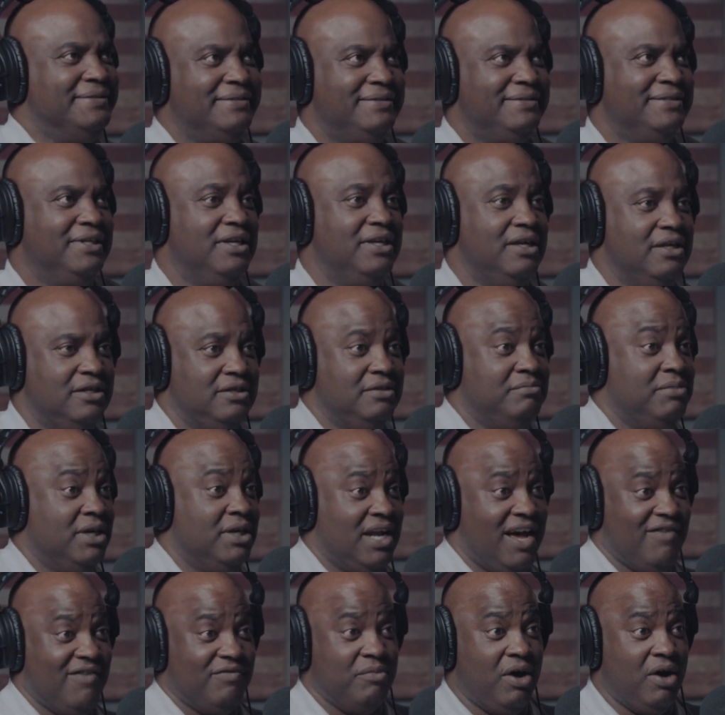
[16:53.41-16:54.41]
you better
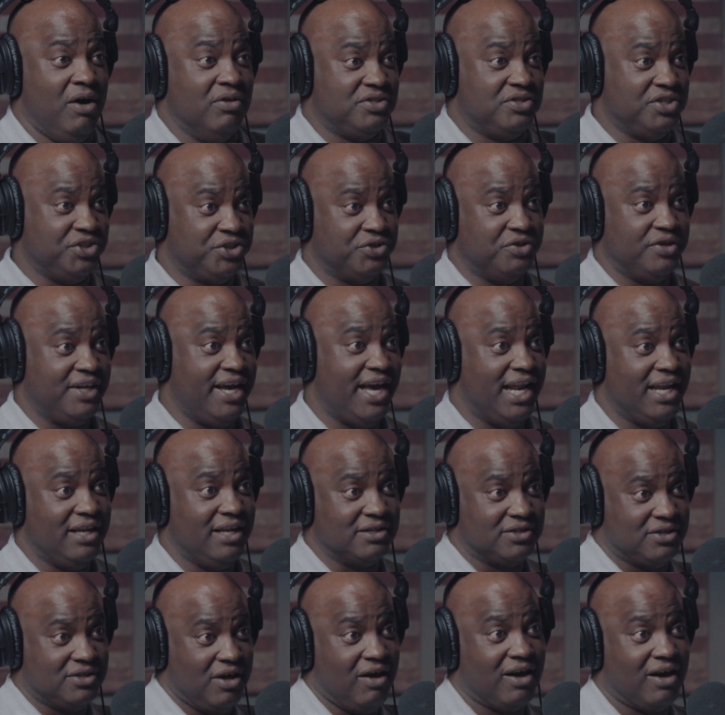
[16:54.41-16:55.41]
have them all since your daddy
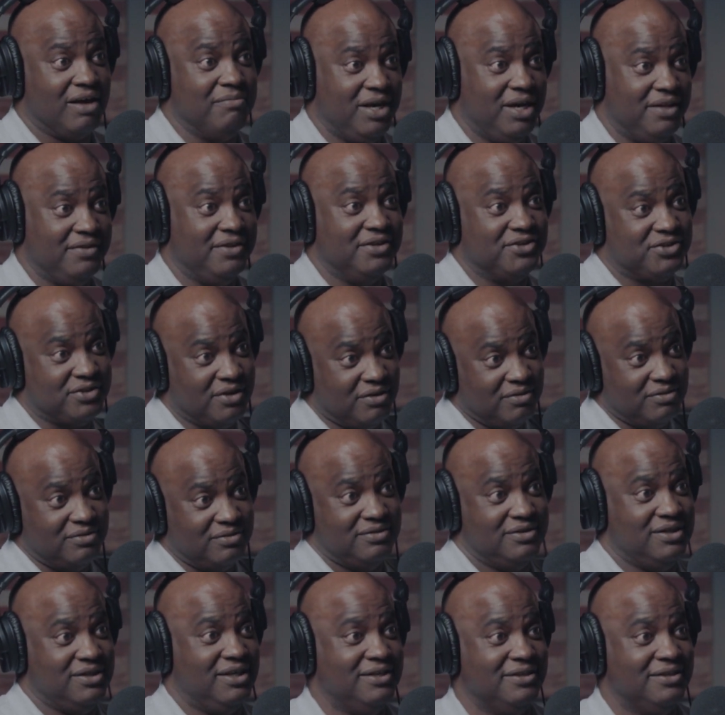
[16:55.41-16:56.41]
is talking about this. So
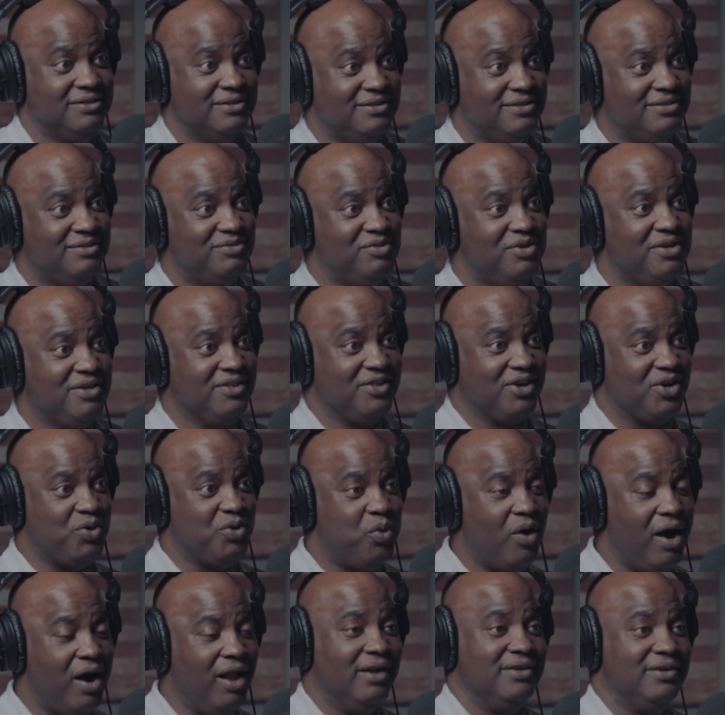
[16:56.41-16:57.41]
what are the
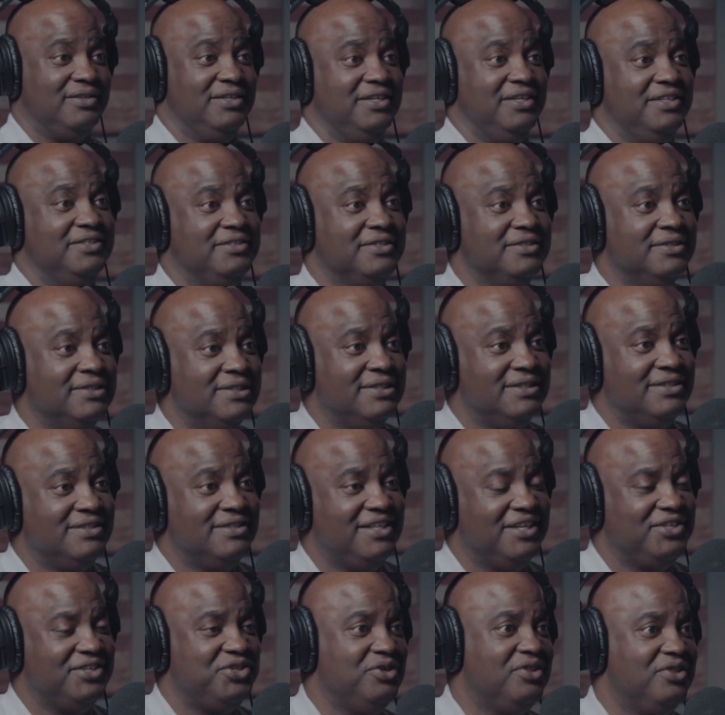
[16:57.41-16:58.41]
qualities
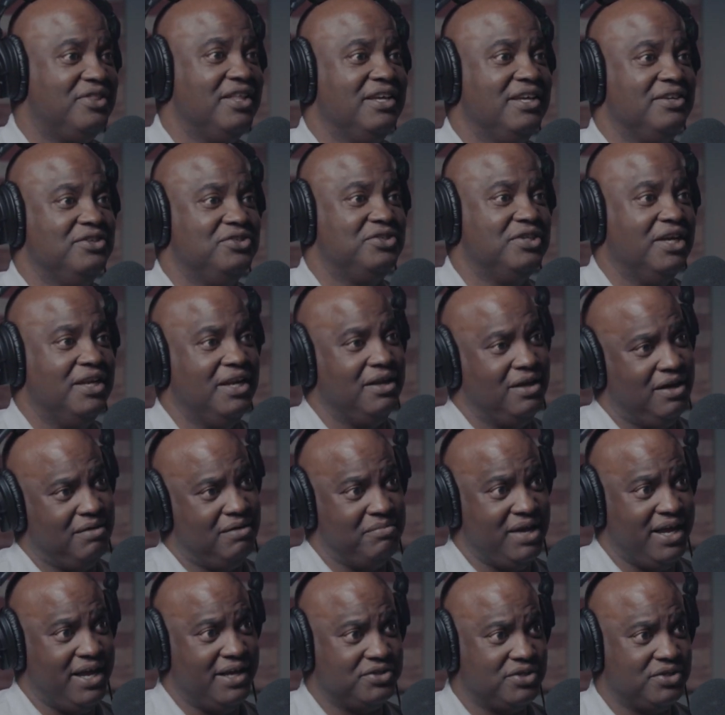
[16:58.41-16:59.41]
that you think a
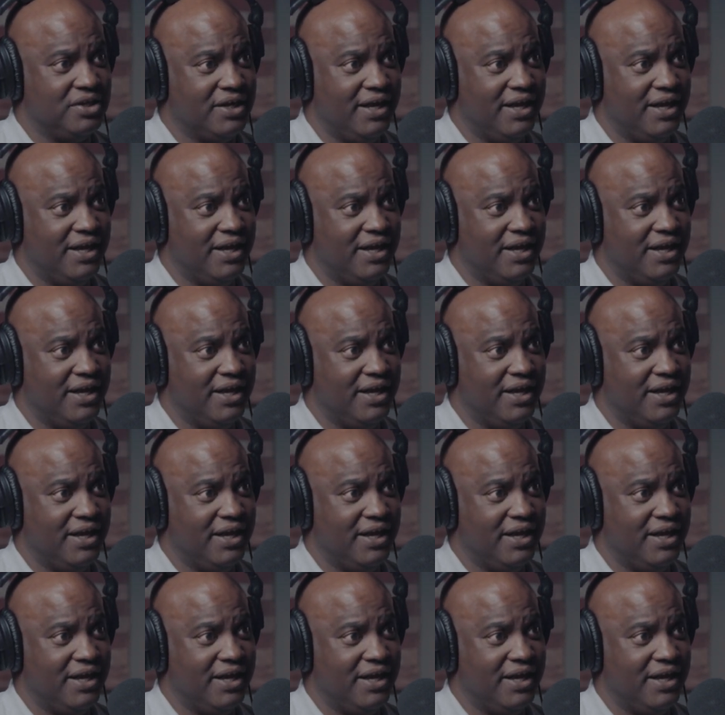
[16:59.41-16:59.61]
man should